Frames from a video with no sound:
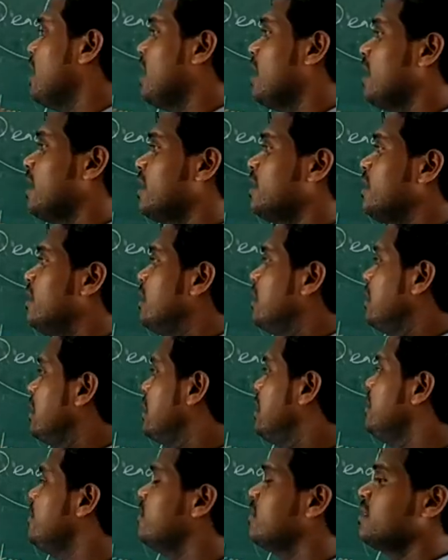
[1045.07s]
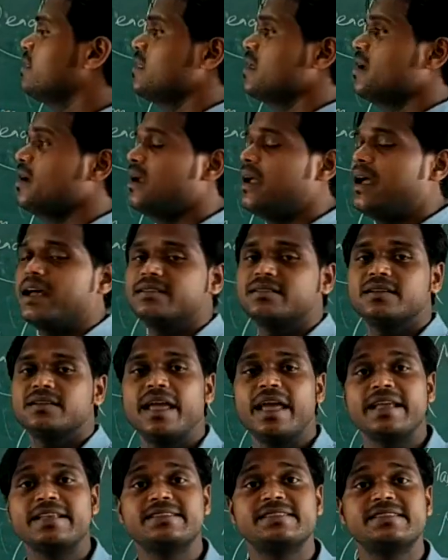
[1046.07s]
are given there as an
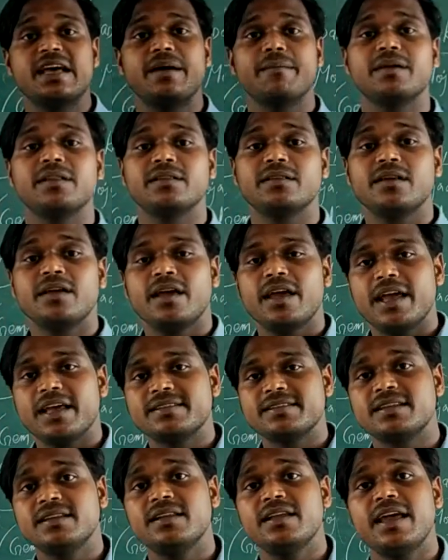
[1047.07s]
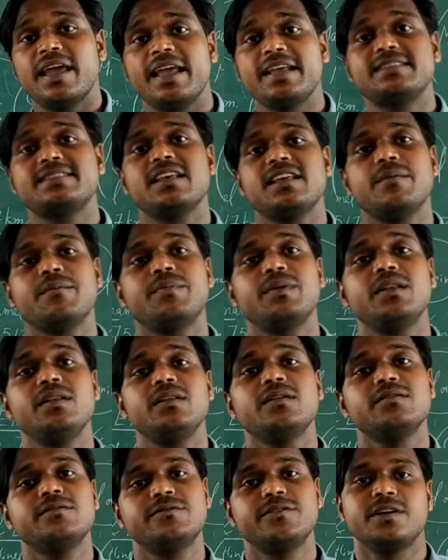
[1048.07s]
example
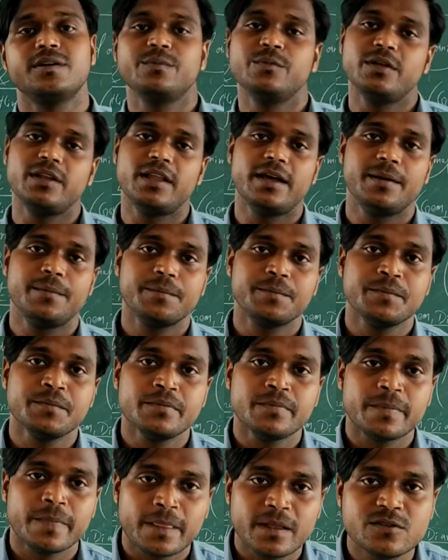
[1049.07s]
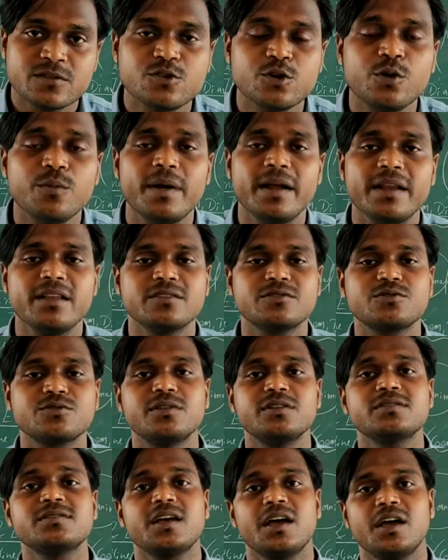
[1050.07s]
formula. So my dear
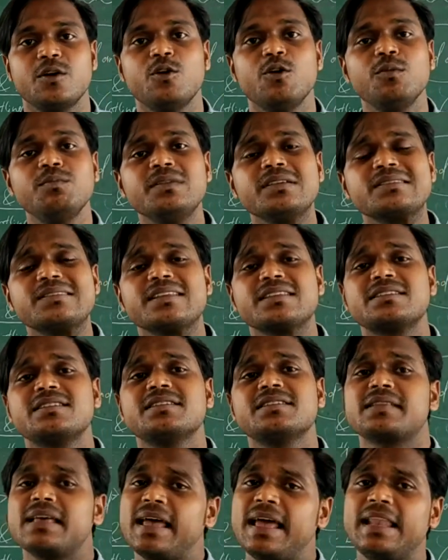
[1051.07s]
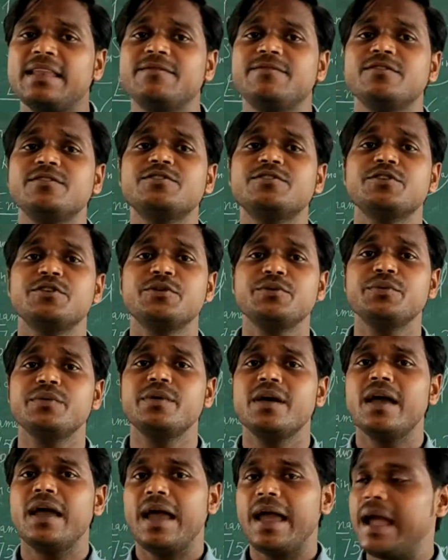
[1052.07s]
students, I hope this lecture is helpful to you,
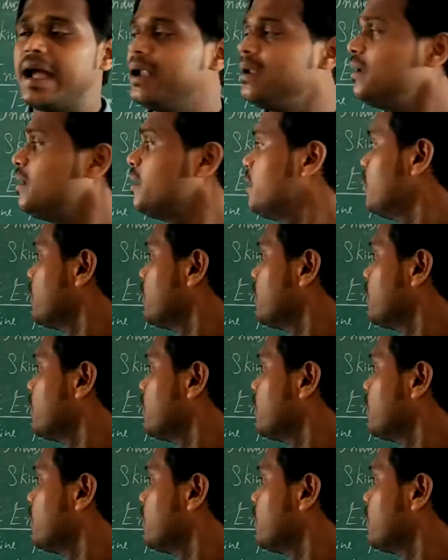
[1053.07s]
and